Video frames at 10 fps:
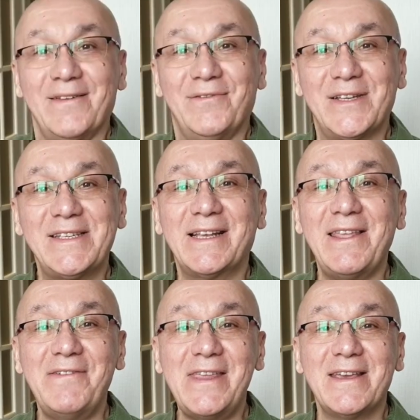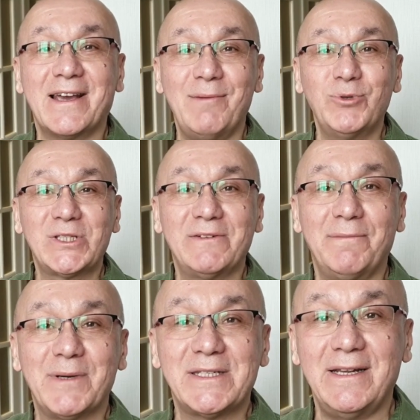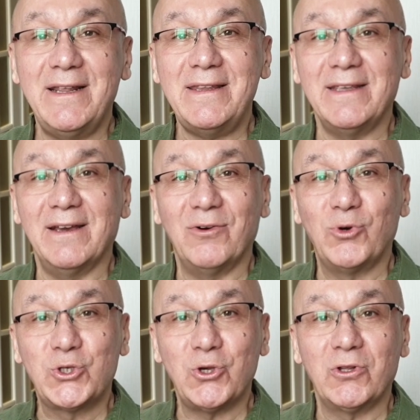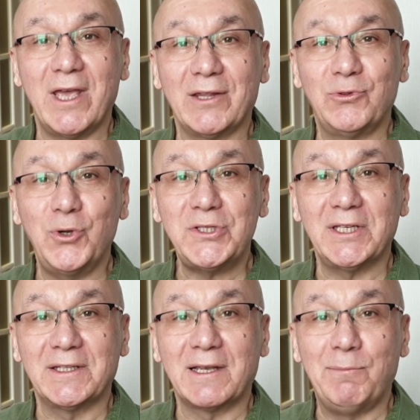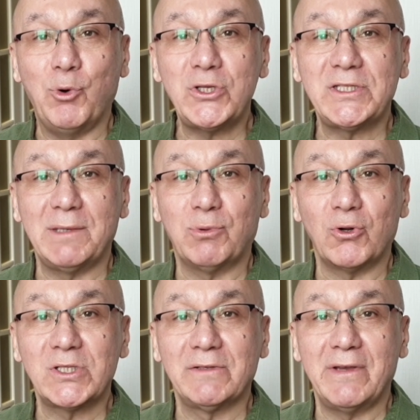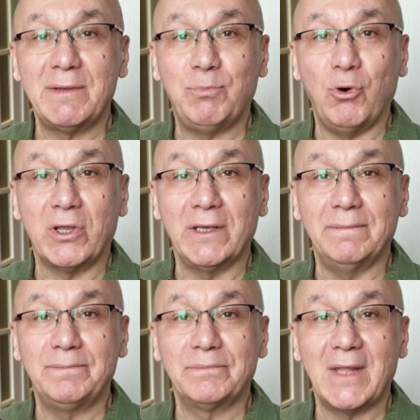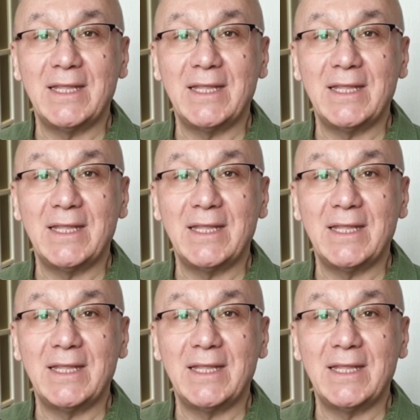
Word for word: Scientists trace the origin of the ancient settlement Kamunta